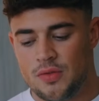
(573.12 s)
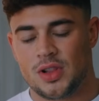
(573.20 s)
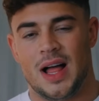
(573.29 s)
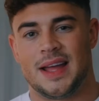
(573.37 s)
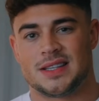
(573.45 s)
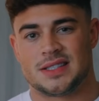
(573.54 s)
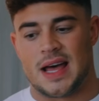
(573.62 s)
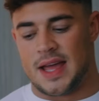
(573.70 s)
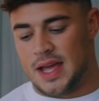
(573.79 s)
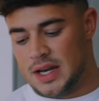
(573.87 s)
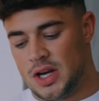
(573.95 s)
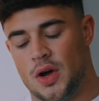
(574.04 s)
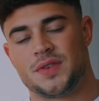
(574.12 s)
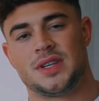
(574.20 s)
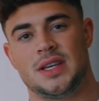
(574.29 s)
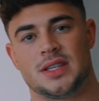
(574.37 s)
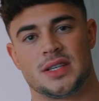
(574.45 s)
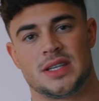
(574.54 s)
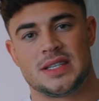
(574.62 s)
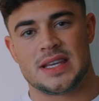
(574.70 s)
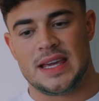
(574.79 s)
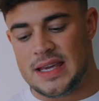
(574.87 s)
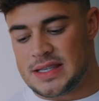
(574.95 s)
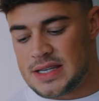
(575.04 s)
of clients' diet in an off season because it's
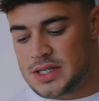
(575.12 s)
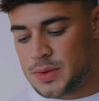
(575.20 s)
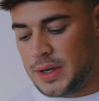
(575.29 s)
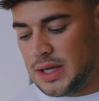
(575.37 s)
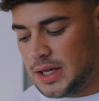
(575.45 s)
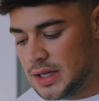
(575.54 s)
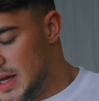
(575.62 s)
easy to eat.